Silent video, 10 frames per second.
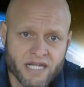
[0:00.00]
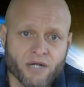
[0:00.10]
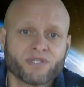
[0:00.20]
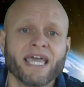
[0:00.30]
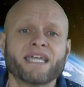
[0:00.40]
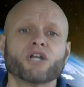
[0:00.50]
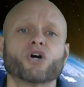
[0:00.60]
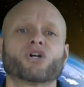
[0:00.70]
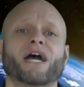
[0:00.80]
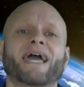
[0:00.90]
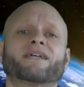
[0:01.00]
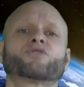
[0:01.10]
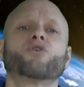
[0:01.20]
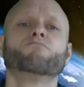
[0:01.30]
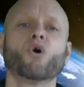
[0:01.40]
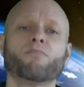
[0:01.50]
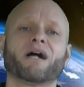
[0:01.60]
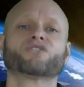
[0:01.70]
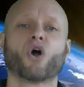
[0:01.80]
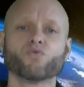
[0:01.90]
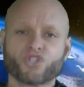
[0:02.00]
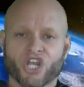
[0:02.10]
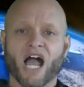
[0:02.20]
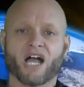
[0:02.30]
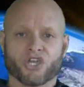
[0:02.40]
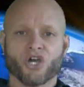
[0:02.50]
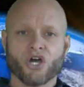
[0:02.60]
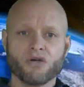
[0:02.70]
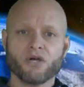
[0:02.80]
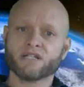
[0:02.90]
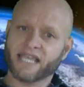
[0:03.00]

Now take a look at ExxonMobil's own chart here,